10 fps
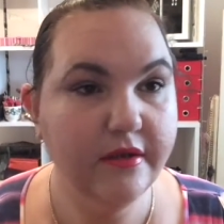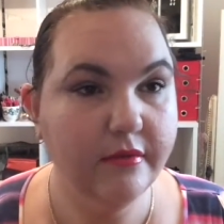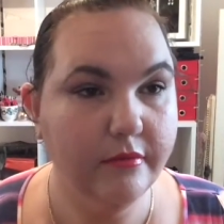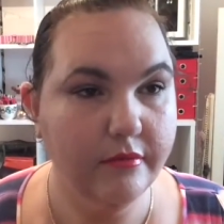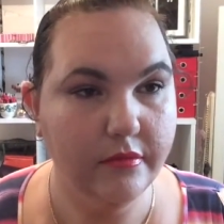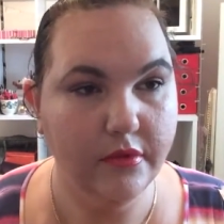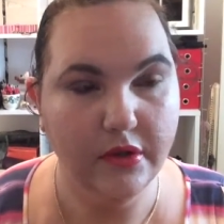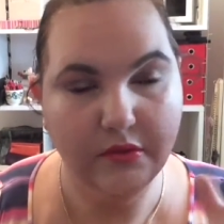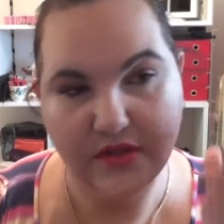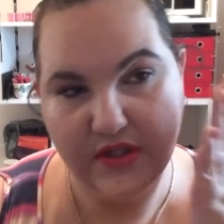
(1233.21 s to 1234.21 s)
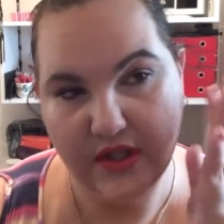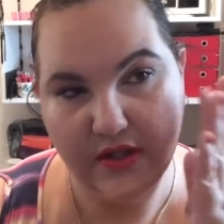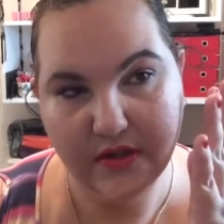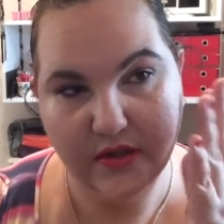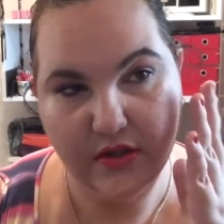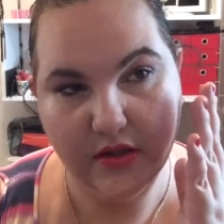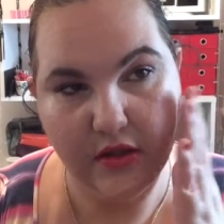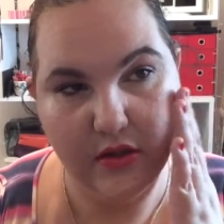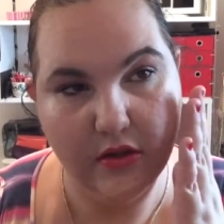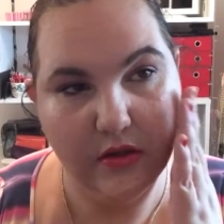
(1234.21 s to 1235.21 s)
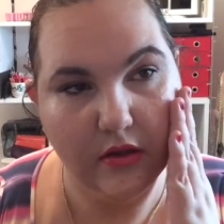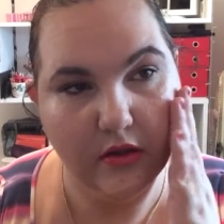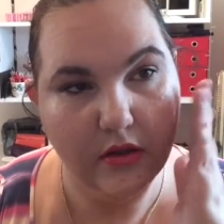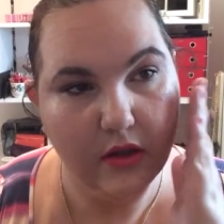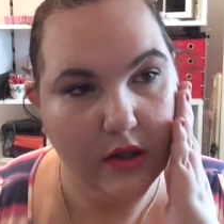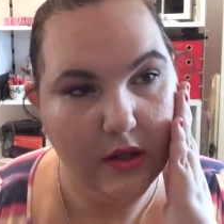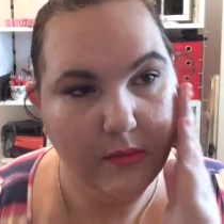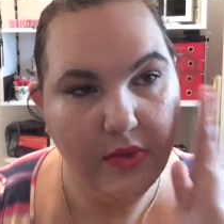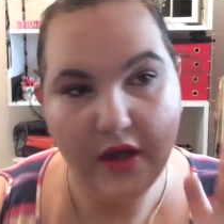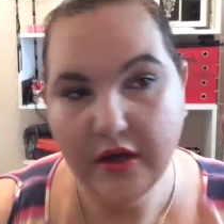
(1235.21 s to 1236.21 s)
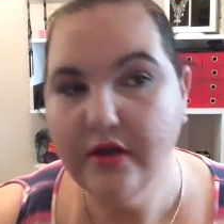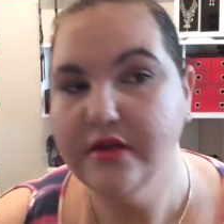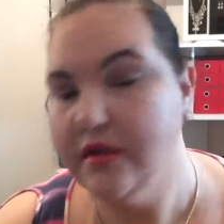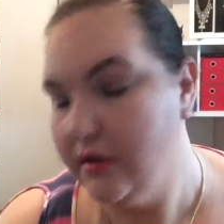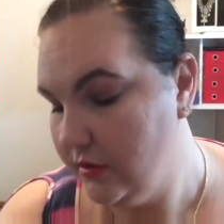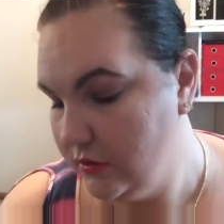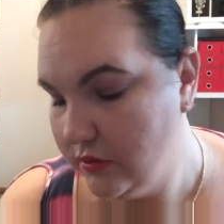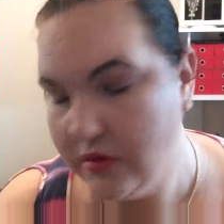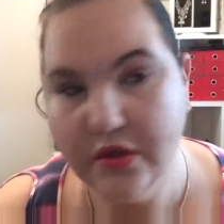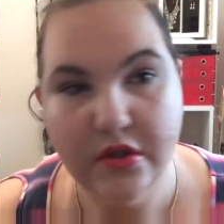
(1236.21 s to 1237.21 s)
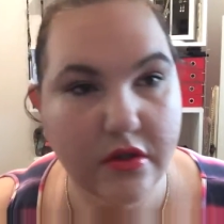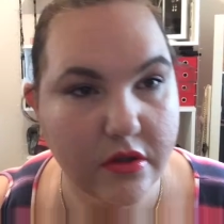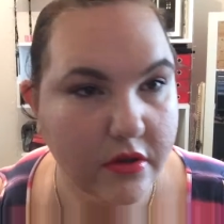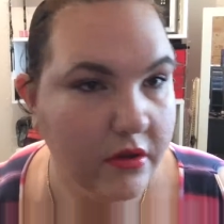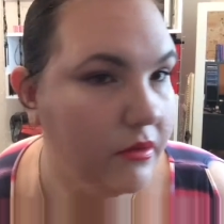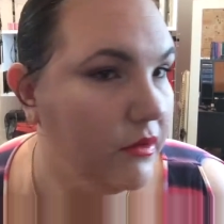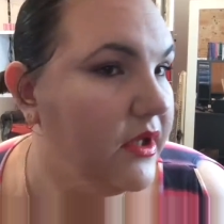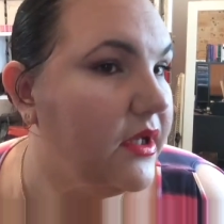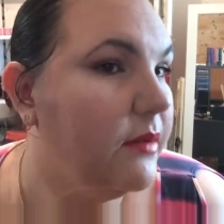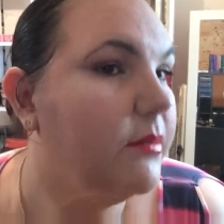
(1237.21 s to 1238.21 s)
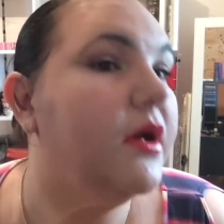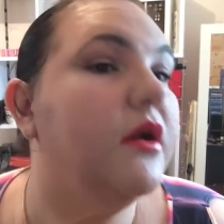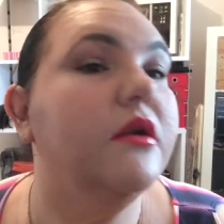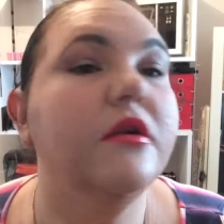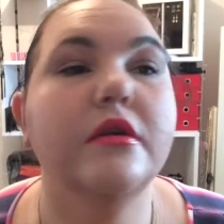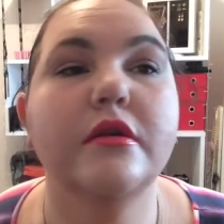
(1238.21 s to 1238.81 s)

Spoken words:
It will set the powder so it looks not oily but